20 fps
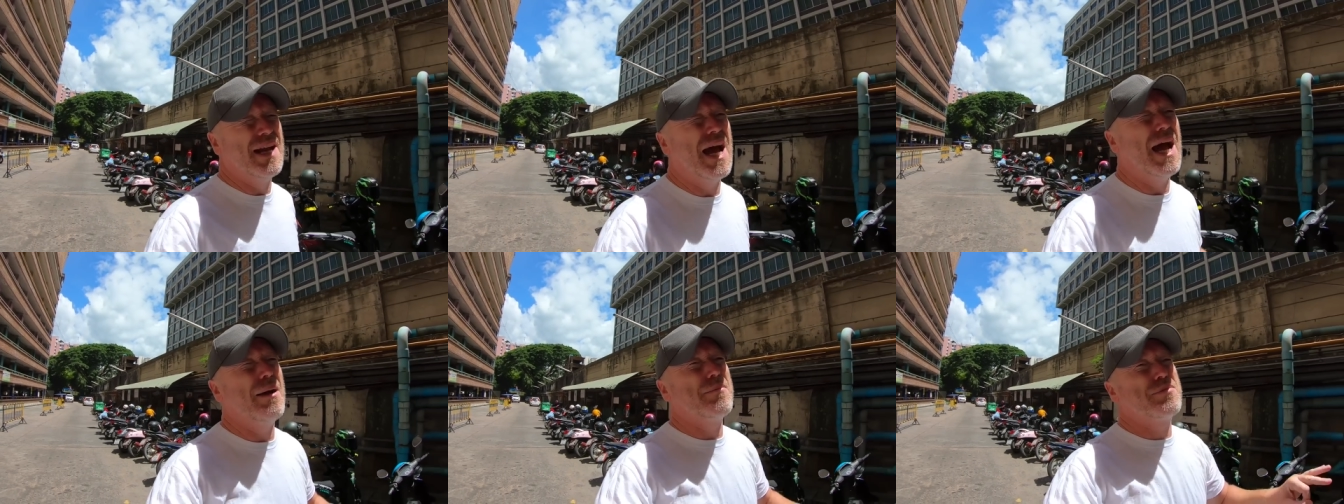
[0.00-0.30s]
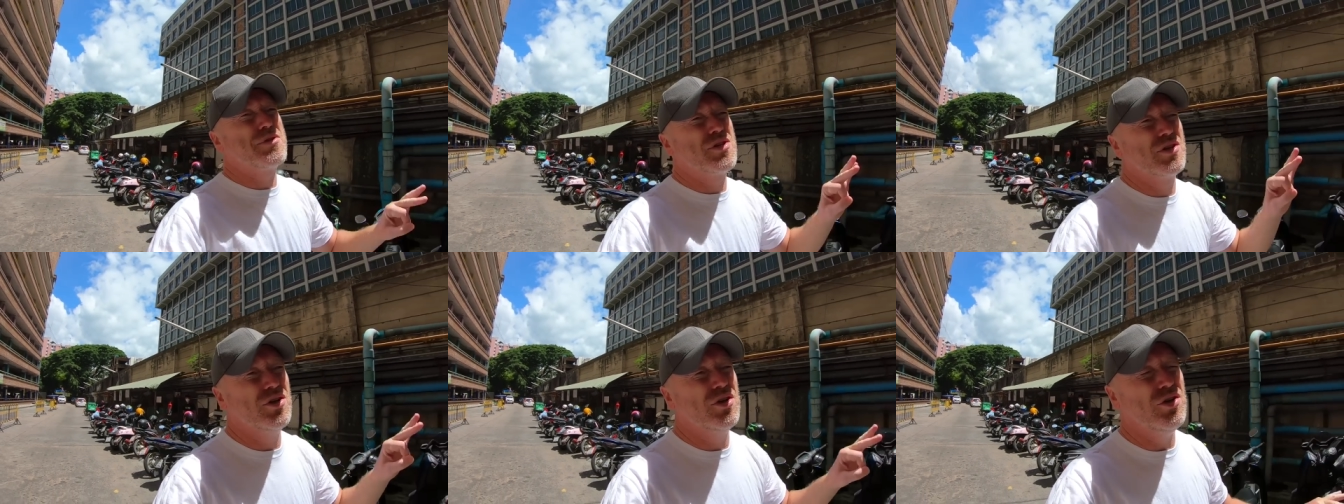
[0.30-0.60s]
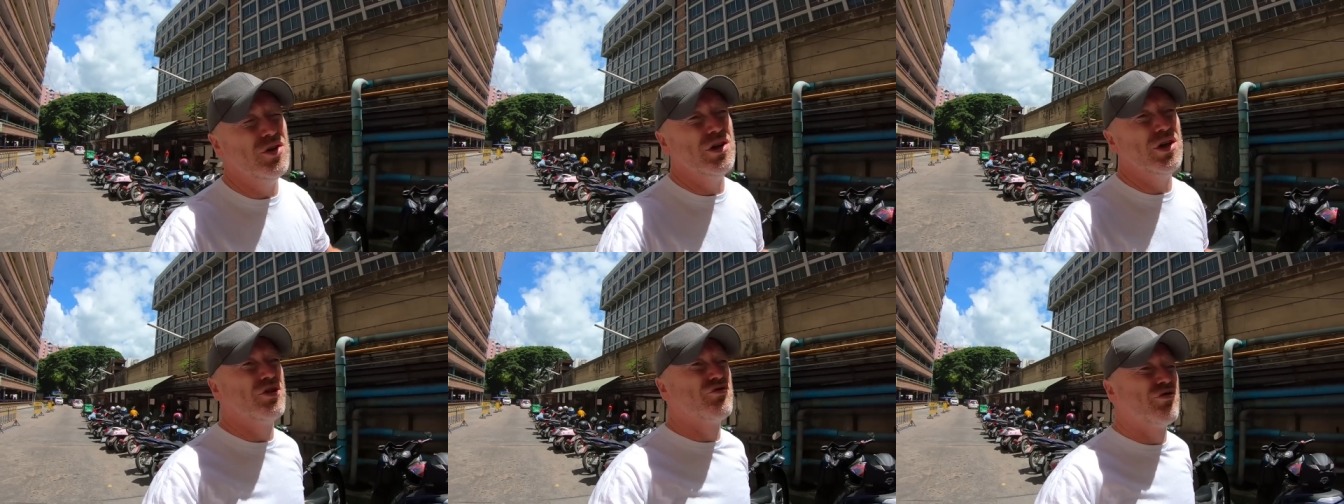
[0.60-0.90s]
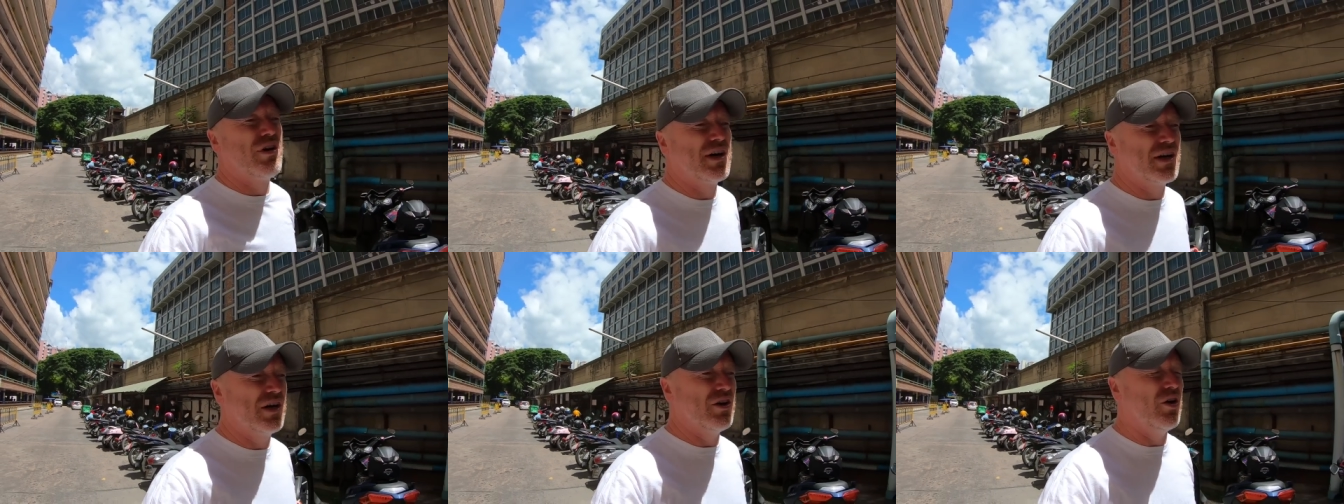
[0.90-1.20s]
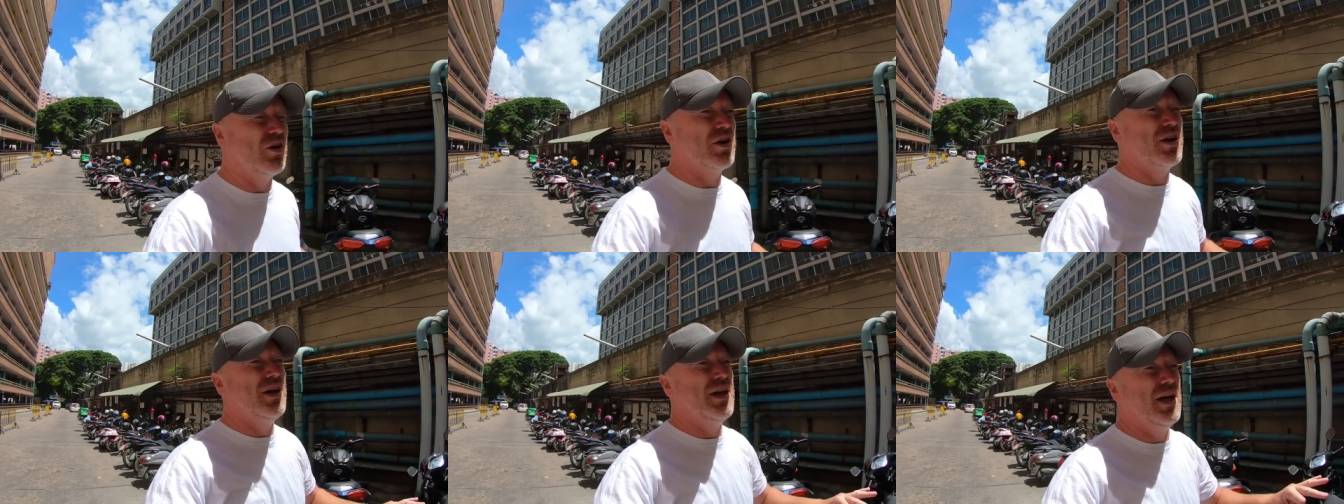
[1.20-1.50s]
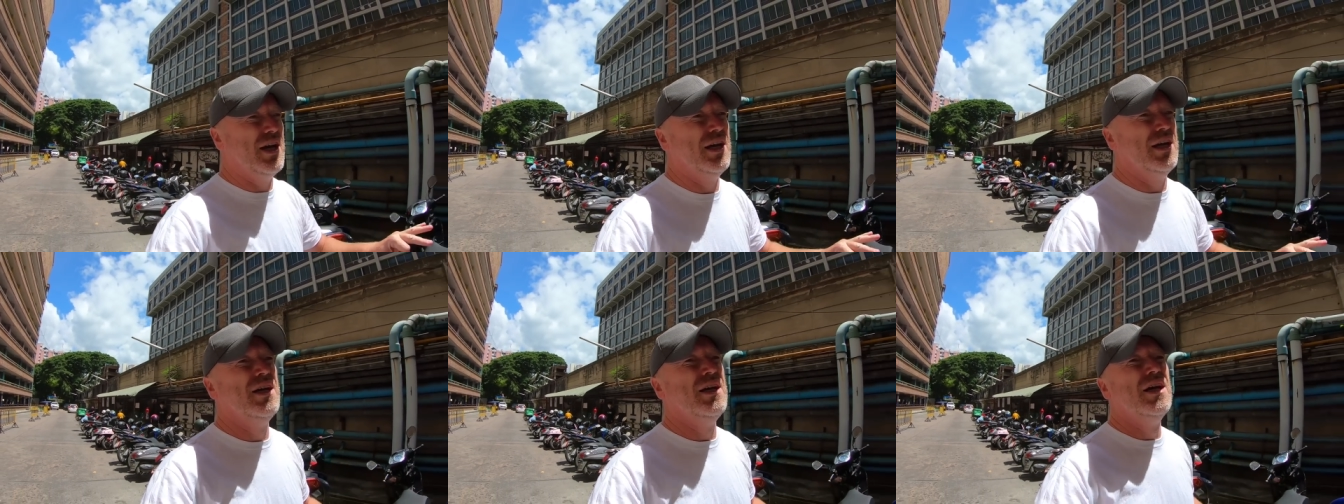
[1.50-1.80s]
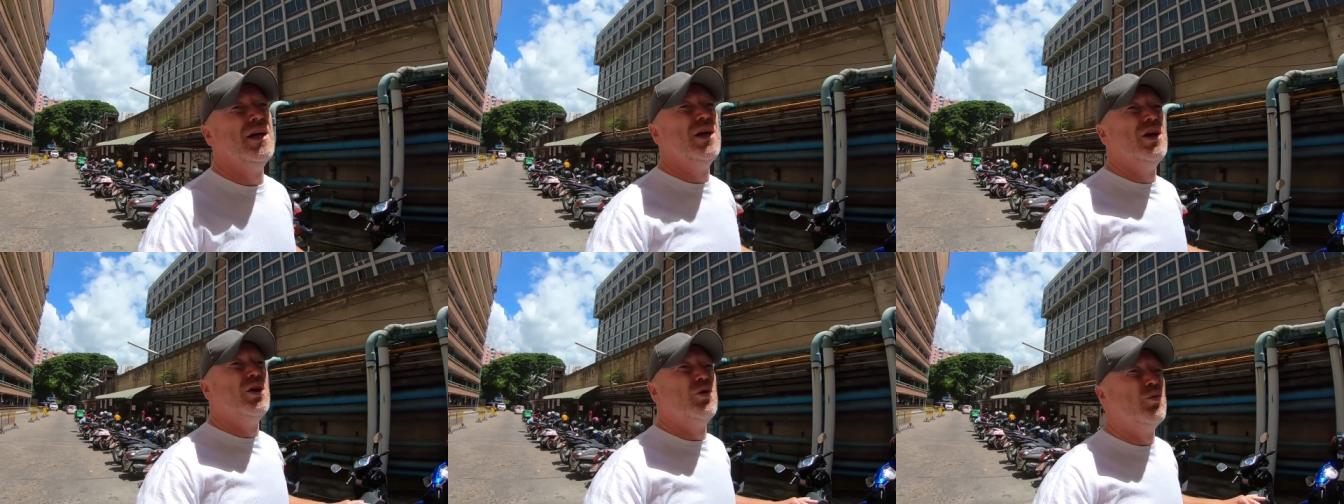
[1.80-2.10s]
absolutely gridlock here
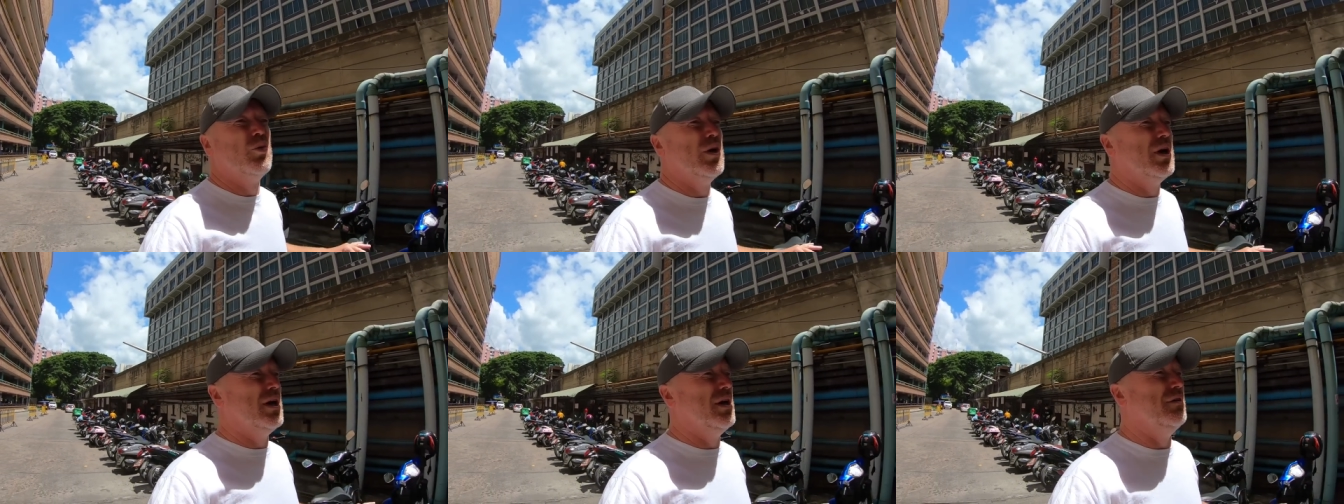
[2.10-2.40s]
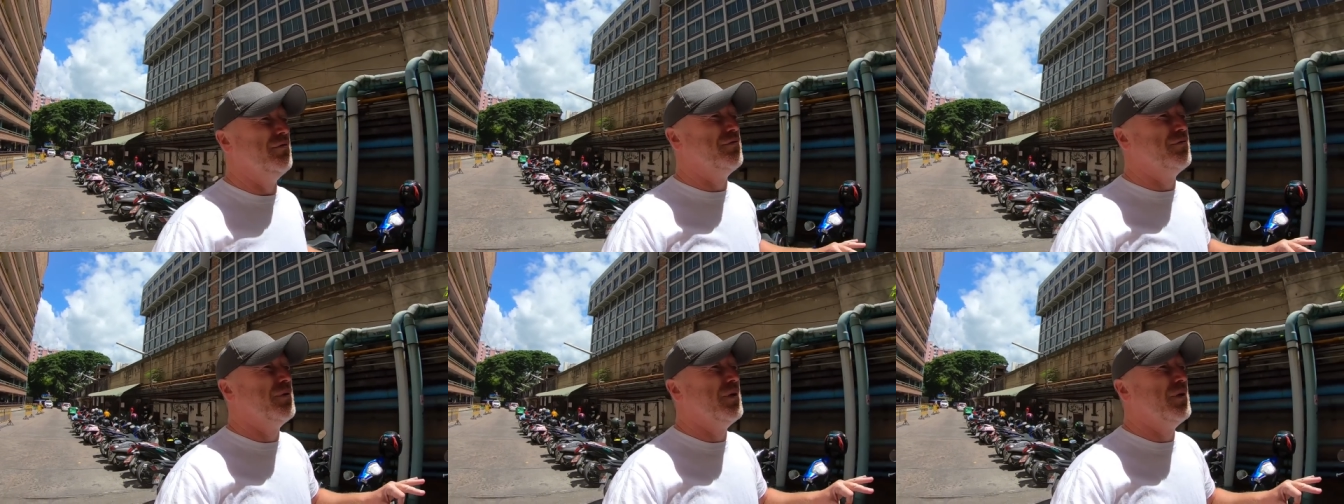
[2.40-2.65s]
with